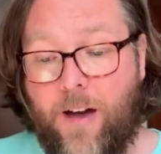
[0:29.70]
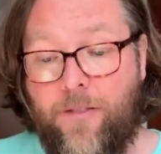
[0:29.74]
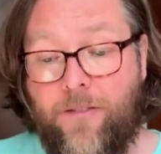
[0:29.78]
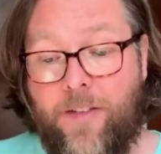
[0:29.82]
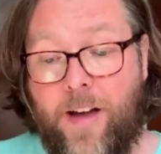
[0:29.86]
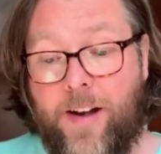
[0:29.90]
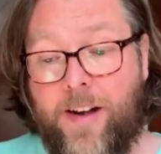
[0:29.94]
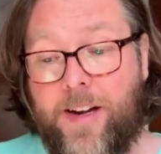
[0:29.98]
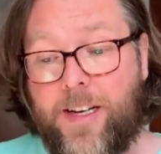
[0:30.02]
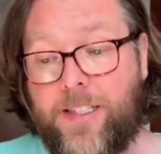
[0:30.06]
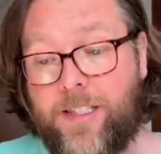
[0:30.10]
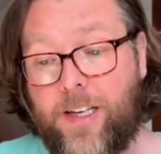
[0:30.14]
I'm
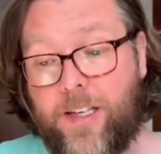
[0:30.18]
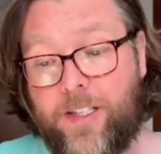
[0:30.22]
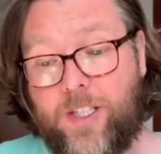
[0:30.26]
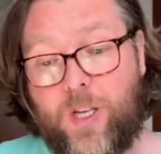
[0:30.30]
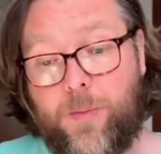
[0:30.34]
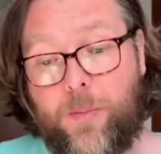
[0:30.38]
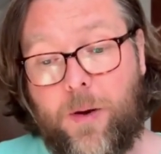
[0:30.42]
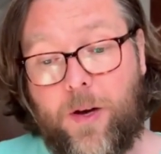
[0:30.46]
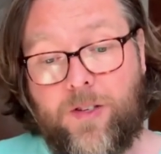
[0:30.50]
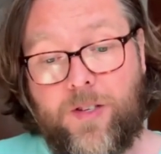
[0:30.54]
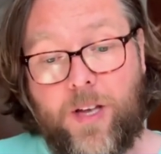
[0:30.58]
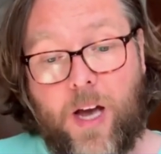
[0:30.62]
very
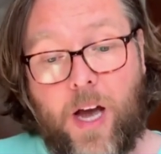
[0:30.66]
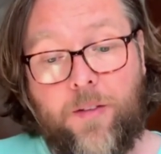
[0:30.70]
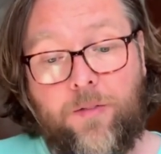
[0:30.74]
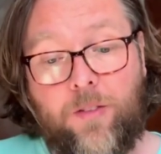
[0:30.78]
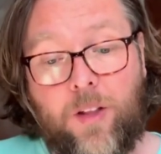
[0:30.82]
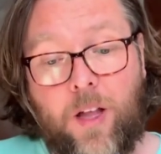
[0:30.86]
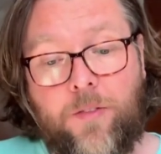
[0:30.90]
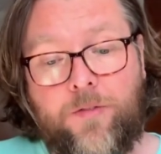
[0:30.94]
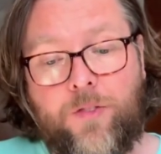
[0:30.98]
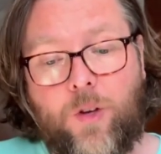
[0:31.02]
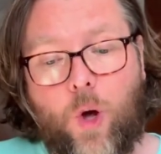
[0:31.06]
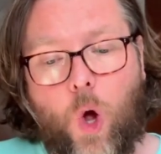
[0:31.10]
excited about it.
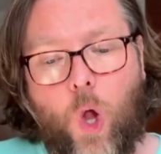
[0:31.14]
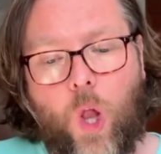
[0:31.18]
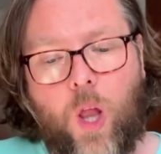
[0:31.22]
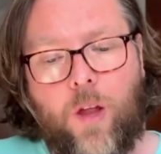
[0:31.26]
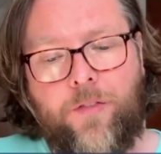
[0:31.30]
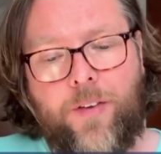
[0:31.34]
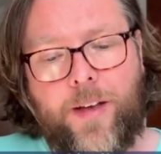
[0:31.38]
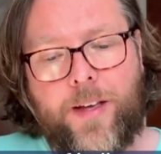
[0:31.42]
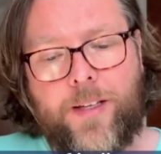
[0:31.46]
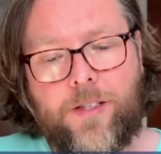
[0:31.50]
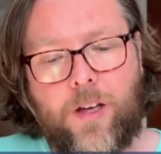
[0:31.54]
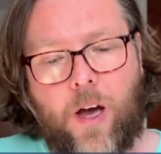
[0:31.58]
I've loved all
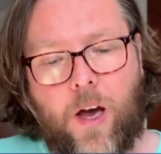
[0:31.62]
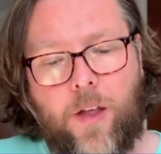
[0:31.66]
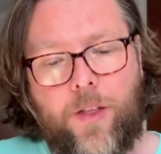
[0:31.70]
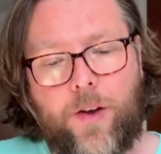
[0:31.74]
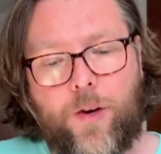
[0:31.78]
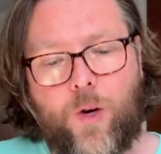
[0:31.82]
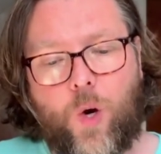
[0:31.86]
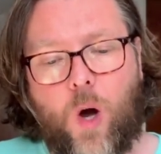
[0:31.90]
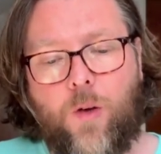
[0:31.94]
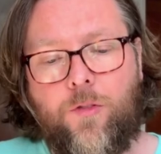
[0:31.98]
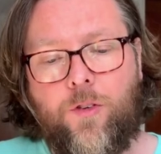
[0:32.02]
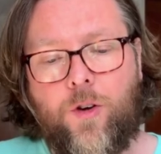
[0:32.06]
of his
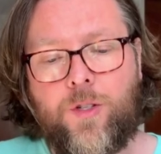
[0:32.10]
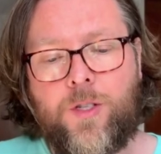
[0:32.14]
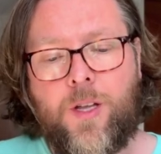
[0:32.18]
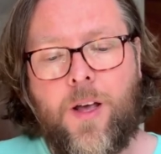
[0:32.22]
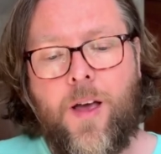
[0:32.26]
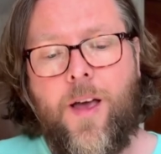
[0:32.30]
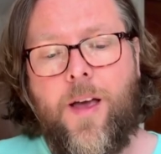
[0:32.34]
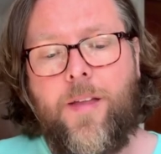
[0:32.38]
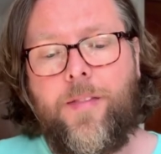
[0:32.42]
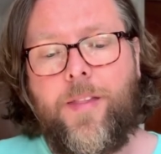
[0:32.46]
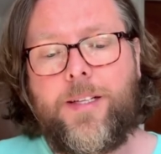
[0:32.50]
other novels.